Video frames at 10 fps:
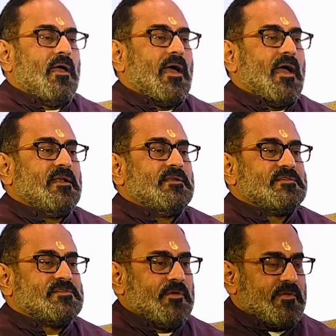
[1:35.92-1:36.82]
And
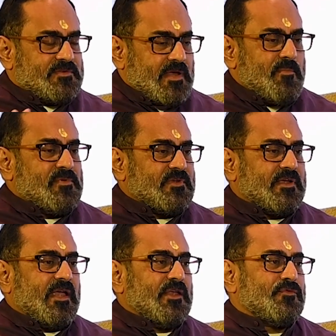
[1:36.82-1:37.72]
same is the
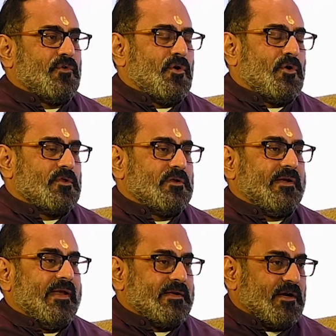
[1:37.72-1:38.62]
case for the
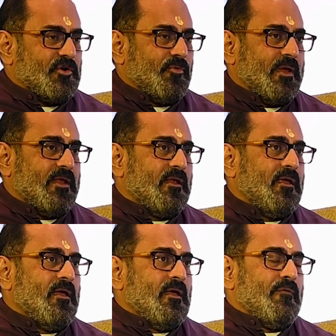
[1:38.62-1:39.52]
data domain,
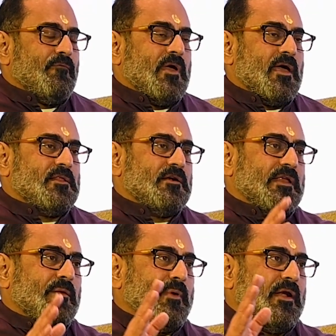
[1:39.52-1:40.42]
where the
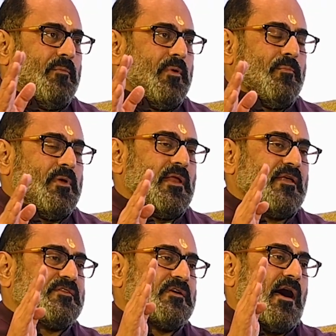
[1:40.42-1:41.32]
DPDP Bill
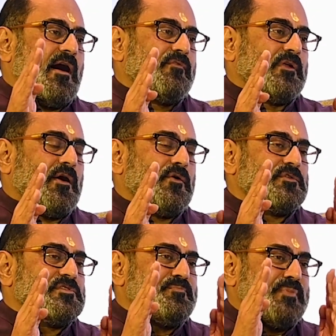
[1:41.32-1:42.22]
has carved
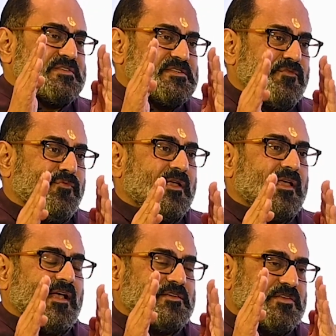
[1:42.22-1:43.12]
out specific
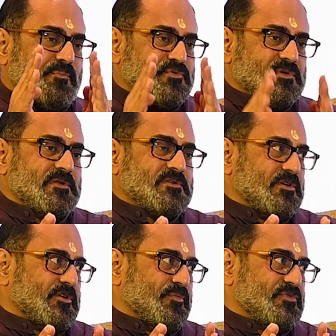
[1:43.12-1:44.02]
exceptional
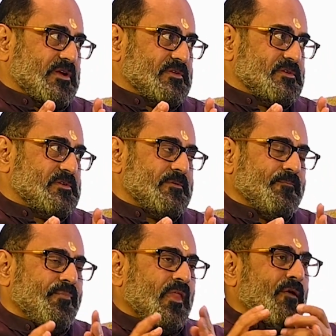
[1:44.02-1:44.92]
circumstances,
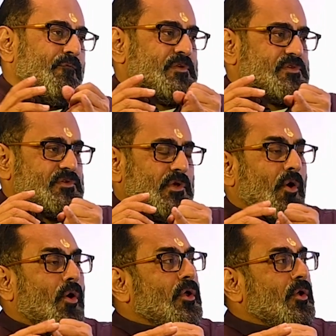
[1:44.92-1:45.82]
which is
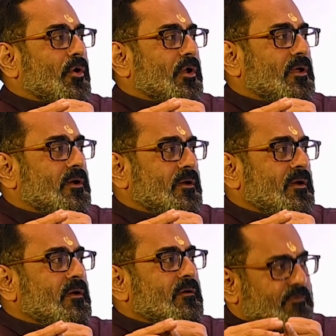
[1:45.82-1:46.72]
law and order,
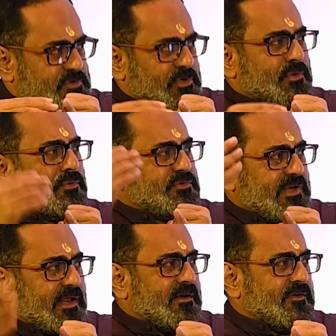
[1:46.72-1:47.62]
which includes
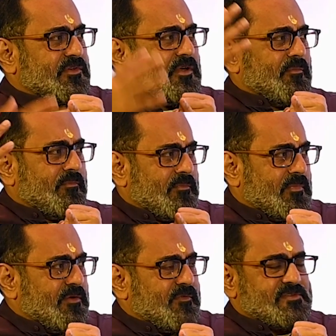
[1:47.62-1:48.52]
terrorism,
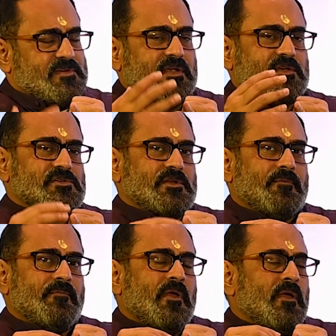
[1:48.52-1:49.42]
investigation,
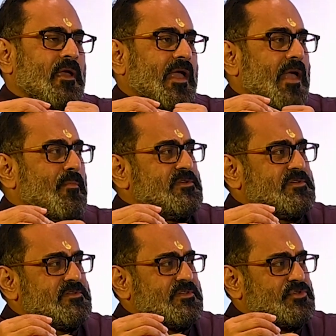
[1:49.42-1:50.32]

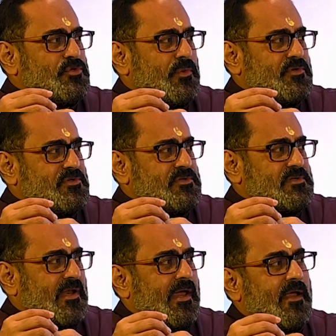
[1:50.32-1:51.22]
emergency situations
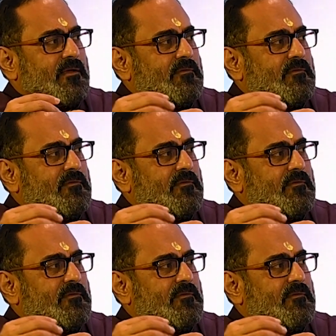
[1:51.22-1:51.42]
like